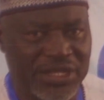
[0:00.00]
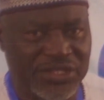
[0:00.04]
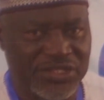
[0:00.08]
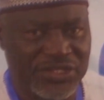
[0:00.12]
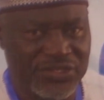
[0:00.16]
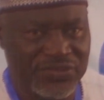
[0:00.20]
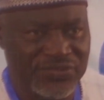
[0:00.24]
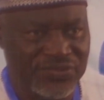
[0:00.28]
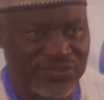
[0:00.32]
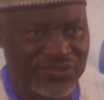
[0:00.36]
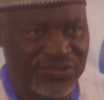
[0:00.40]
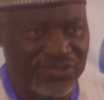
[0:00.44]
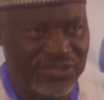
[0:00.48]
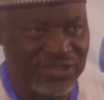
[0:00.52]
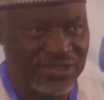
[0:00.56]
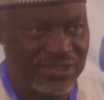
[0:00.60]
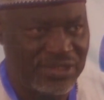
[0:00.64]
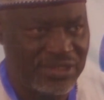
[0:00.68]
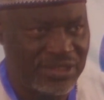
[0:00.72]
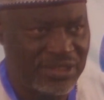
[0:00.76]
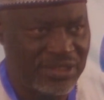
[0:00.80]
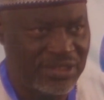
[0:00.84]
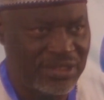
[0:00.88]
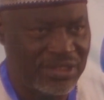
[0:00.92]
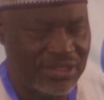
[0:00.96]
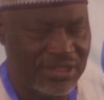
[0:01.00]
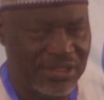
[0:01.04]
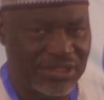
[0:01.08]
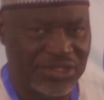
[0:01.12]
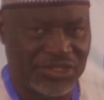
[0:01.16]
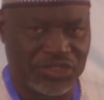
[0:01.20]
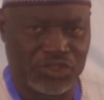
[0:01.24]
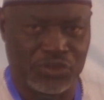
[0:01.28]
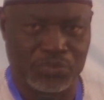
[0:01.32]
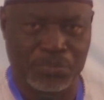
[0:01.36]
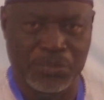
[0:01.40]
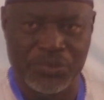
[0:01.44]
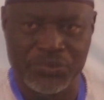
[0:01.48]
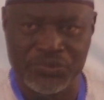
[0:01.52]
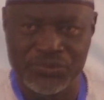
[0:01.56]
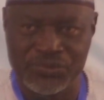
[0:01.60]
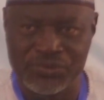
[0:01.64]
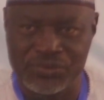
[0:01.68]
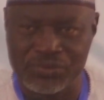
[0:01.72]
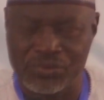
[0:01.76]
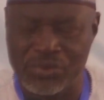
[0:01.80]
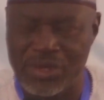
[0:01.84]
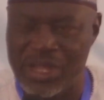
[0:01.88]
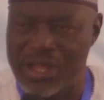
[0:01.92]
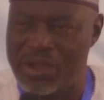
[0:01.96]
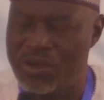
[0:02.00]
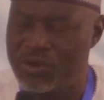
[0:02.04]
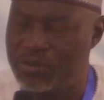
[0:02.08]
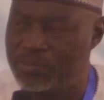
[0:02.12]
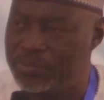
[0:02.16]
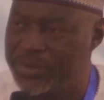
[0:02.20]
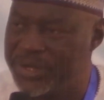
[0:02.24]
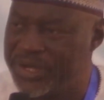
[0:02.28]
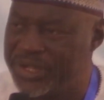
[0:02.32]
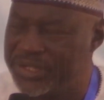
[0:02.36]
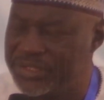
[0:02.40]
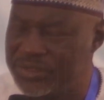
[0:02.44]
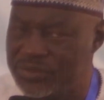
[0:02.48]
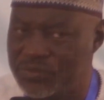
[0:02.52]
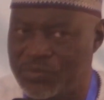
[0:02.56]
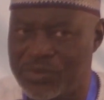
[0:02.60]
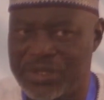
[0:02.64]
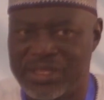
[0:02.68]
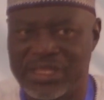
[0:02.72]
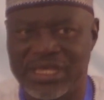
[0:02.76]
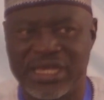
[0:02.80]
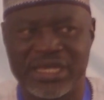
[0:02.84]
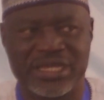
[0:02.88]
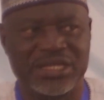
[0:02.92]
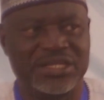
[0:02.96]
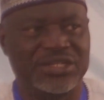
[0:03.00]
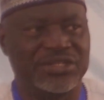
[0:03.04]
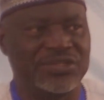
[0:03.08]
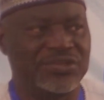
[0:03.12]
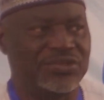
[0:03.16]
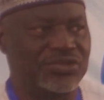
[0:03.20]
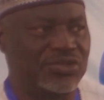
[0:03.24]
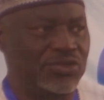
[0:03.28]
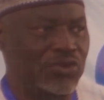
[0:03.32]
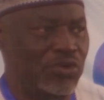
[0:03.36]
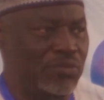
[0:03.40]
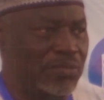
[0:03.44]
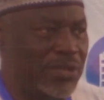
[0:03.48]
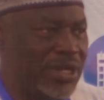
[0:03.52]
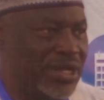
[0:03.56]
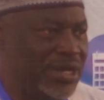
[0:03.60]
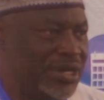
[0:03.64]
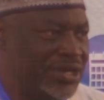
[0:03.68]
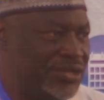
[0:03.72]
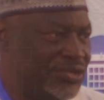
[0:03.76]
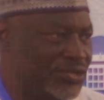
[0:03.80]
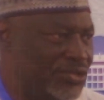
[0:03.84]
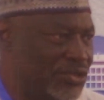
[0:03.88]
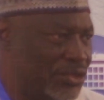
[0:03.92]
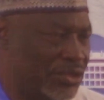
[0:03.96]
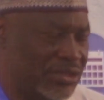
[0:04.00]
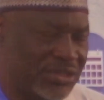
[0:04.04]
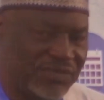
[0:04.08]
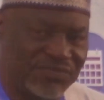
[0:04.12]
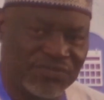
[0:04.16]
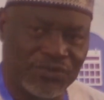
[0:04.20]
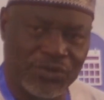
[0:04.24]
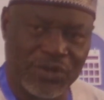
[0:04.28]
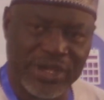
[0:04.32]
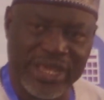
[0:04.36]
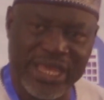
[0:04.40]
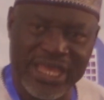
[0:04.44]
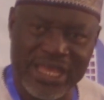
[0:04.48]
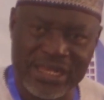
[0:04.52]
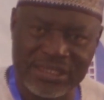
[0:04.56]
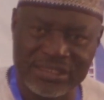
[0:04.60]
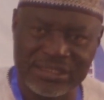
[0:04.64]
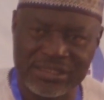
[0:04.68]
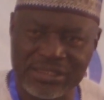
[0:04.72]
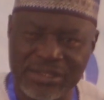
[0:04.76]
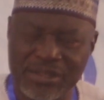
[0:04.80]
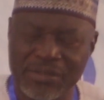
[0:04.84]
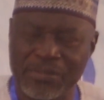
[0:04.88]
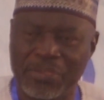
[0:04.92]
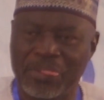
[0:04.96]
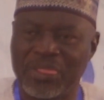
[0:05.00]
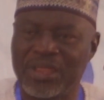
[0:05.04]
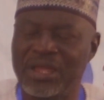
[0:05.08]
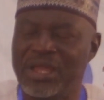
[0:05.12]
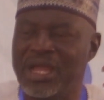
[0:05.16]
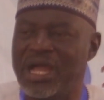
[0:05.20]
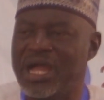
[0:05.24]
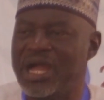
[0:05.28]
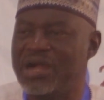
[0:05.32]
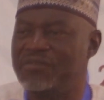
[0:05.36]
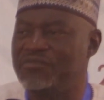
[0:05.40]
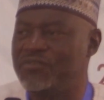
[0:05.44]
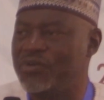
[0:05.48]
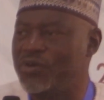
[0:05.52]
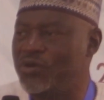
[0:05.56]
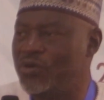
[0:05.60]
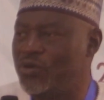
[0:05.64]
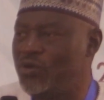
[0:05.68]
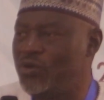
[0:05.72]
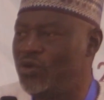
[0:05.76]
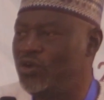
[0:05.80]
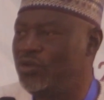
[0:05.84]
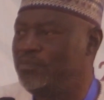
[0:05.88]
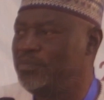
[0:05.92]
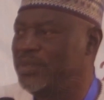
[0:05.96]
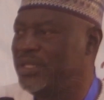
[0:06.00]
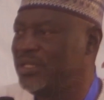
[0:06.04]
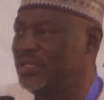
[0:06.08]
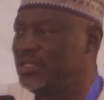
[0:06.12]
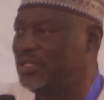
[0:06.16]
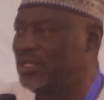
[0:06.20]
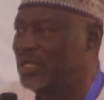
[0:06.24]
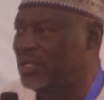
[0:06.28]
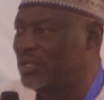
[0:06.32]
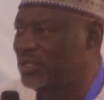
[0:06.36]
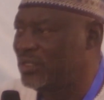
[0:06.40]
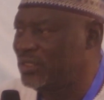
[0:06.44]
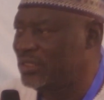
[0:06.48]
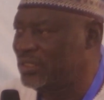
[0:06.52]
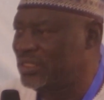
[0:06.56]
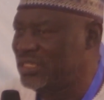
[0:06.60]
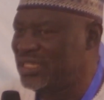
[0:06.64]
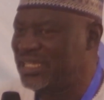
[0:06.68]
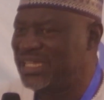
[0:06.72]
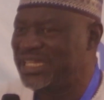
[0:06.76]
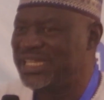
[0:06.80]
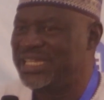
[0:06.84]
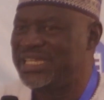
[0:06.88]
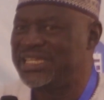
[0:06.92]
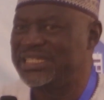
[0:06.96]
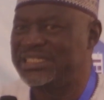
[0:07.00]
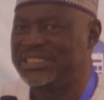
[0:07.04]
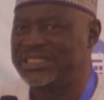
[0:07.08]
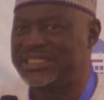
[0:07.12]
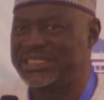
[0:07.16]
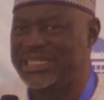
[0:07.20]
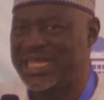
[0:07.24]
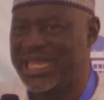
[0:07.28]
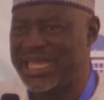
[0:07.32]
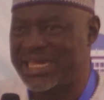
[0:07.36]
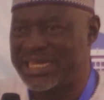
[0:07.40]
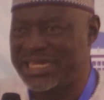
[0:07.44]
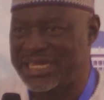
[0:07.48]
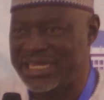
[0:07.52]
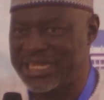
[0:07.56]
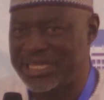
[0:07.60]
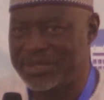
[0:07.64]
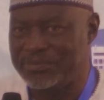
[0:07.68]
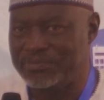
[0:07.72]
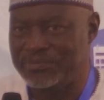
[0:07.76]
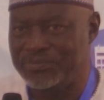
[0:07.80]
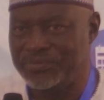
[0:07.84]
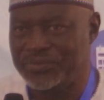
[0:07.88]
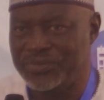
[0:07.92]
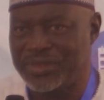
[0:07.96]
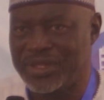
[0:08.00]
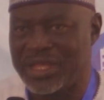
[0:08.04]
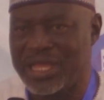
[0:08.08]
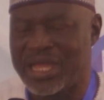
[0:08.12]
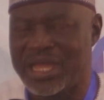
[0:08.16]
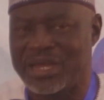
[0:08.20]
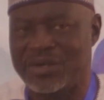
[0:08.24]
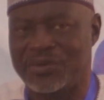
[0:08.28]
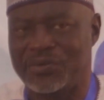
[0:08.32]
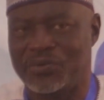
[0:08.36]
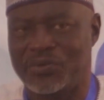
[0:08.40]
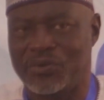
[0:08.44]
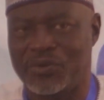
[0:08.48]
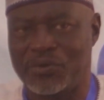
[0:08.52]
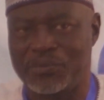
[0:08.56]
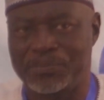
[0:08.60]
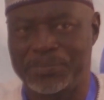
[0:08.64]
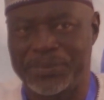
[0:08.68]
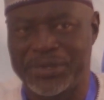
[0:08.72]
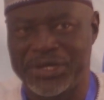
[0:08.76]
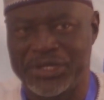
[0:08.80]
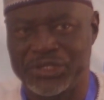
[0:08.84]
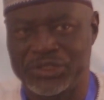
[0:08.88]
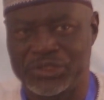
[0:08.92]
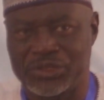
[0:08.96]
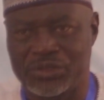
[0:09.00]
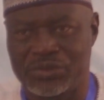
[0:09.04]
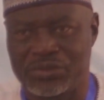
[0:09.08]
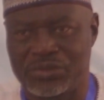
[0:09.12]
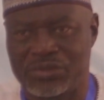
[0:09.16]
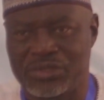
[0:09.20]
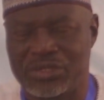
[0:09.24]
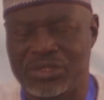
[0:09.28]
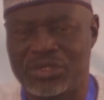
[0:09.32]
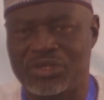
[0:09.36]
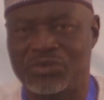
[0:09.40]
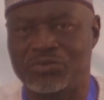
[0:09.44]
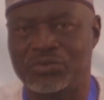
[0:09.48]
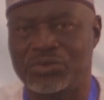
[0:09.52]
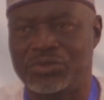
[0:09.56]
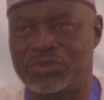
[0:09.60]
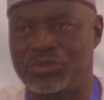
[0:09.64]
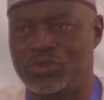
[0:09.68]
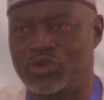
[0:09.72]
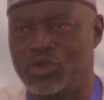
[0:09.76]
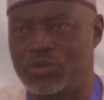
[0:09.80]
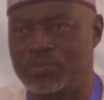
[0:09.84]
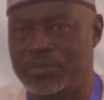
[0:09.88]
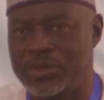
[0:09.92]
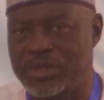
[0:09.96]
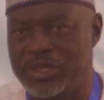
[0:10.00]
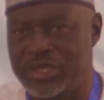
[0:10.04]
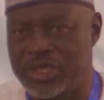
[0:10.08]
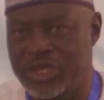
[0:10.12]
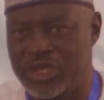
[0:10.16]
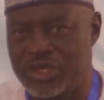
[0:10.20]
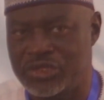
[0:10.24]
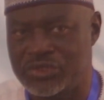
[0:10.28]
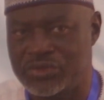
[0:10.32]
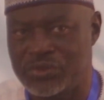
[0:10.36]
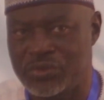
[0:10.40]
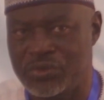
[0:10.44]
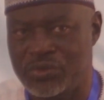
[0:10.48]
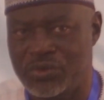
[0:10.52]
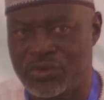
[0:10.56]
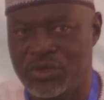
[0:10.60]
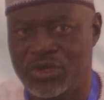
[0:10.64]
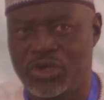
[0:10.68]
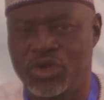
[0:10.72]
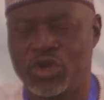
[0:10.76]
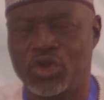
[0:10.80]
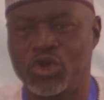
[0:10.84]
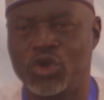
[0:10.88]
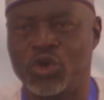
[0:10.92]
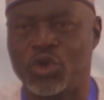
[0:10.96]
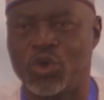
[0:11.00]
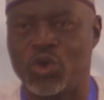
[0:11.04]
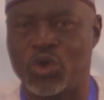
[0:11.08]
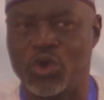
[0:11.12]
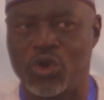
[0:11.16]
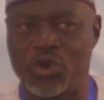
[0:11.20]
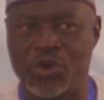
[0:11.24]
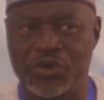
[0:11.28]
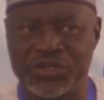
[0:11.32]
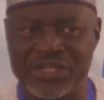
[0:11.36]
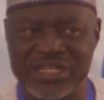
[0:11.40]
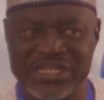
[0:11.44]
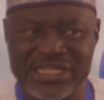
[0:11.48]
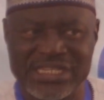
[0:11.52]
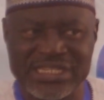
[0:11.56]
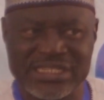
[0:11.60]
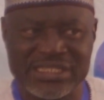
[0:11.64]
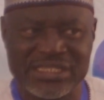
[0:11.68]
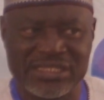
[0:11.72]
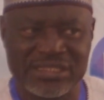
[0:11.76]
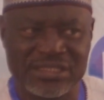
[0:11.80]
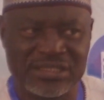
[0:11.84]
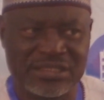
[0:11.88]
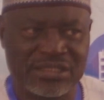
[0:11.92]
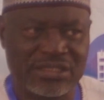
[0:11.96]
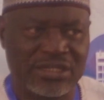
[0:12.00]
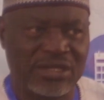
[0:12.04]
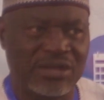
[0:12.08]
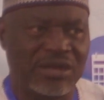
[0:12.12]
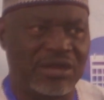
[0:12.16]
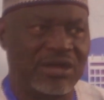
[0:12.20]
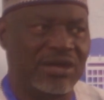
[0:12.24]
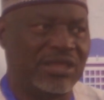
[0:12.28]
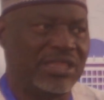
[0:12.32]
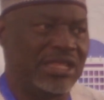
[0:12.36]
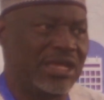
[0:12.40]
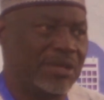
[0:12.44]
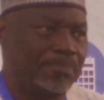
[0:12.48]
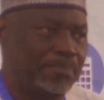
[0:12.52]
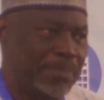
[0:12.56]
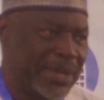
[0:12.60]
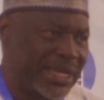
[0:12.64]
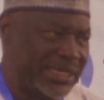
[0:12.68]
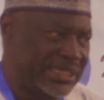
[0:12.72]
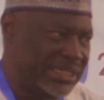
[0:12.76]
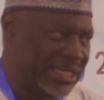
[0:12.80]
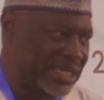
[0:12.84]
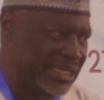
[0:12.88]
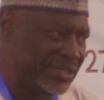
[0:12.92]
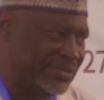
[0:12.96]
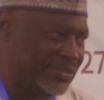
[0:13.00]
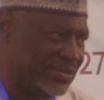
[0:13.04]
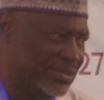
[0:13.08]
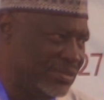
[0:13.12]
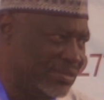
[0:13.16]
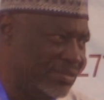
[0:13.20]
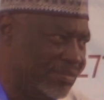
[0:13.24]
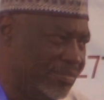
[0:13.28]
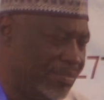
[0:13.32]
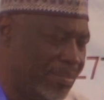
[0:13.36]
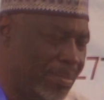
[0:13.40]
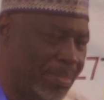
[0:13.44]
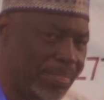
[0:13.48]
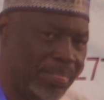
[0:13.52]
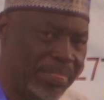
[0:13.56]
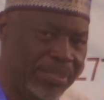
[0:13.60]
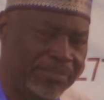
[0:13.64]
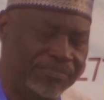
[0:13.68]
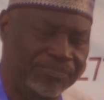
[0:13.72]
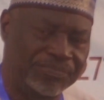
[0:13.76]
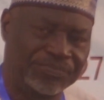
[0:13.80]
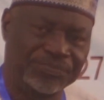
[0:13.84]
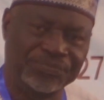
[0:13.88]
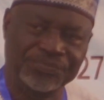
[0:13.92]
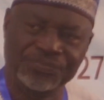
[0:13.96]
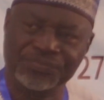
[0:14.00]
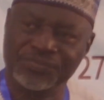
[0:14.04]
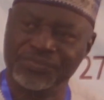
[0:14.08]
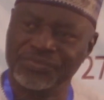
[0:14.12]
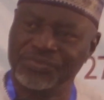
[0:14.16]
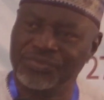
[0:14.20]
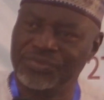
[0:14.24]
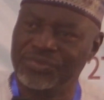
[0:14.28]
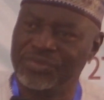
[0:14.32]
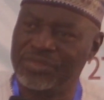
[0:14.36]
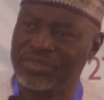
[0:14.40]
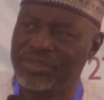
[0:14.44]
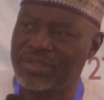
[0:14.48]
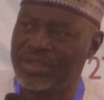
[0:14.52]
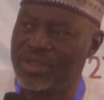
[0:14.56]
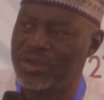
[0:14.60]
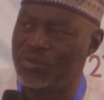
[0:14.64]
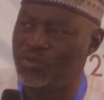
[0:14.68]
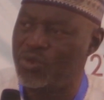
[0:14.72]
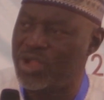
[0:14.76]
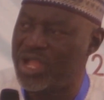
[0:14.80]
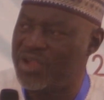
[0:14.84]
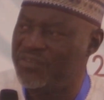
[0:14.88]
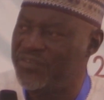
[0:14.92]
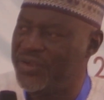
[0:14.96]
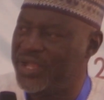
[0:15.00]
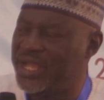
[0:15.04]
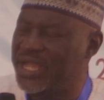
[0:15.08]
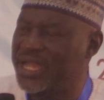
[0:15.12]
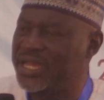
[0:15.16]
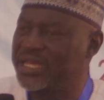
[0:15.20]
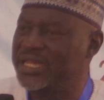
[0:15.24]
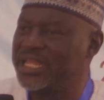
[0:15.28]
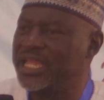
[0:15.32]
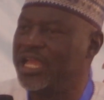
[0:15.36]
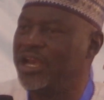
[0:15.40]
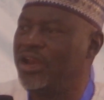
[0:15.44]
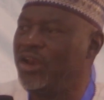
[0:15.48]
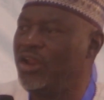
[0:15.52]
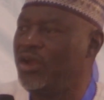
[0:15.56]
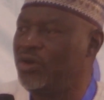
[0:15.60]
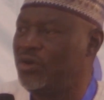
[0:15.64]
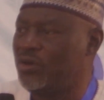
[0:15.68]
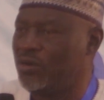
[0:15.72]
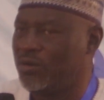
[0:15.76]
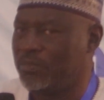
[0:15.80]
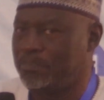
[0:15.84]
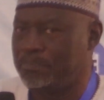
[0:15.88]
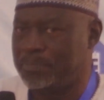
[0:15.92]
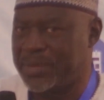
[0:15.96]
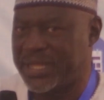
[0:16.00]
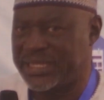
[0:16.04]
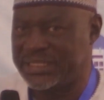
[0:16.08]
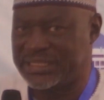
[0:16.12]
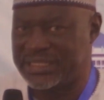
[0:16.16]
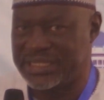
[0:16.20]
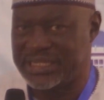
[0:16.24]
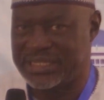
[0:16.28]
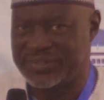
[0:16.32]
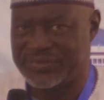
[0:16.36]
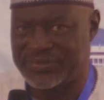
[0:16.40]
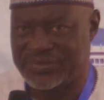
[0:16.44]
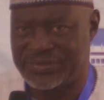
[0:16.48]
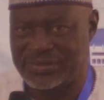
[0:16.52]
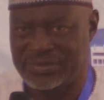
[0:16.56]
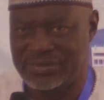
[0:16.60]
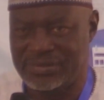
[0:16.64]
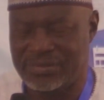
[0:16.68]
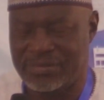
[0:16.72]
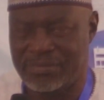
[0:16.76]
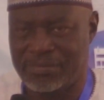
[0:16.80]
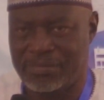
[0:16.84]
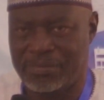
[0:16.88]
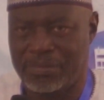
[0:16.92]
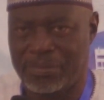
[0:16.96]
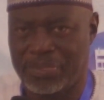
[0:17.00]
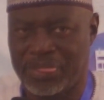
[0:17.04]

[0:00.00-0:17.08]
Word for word: emergency response to outbreaks, whether it's human resource for health, have all been done in tandem and cooperation with the WHO, coordinating other partners. We have had a lot of partners.